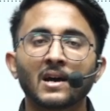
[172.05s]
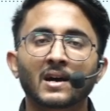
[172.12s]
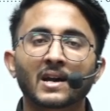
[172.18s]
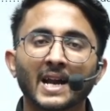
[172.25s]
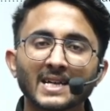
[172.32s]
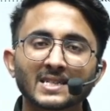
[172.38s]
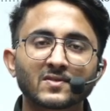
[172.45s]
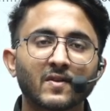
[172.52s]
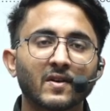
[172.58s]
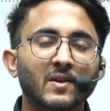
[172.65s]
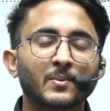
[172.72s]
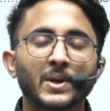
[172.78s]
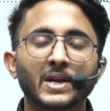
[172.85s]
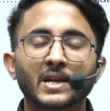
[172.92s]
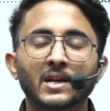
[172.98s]
rest we will
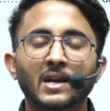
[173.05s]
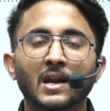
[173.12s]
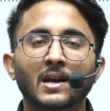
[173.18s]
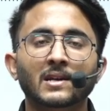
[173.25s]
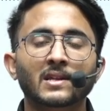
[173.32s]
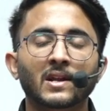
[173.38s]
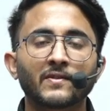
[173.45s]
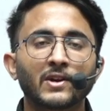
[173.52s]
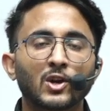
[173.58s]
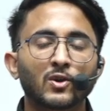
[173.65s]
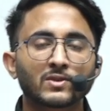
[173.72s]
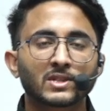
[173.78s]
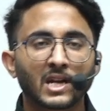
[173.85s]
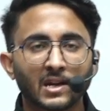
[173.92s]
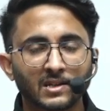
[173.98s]
meet in another video
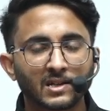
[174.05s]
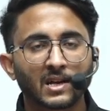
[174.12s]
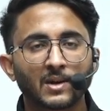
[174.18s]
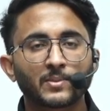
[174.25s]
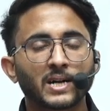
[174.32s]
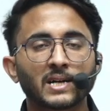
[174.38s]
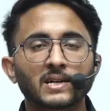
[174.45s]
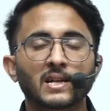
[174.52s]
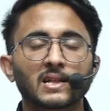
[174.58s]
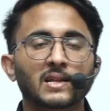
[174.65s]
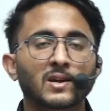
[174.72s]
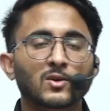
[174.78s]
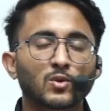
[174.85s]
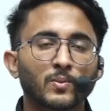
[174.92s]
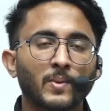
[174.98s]
with another update till
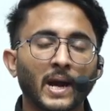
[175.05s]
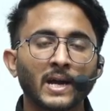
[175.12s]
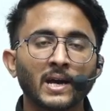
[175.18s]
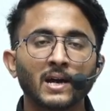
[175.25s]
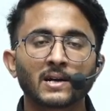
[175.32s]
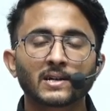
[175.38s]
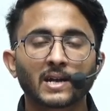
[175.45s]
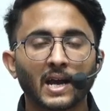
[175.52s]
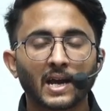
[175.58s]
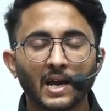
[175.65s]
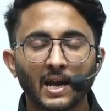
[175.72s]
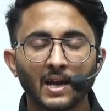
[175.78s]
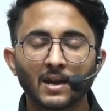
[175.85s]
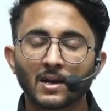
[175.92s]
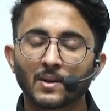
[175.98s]
then goodbye take
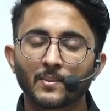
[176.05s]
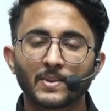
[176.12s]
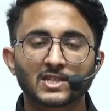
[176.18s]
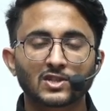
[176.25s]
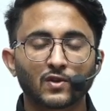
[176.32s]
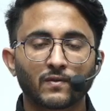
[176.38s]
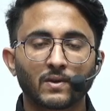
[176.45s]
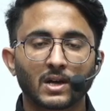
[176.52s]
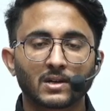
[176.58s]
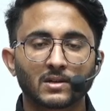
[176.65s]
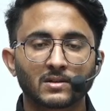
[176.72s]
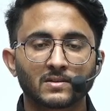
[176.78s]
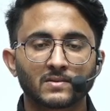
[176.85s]
care best of luck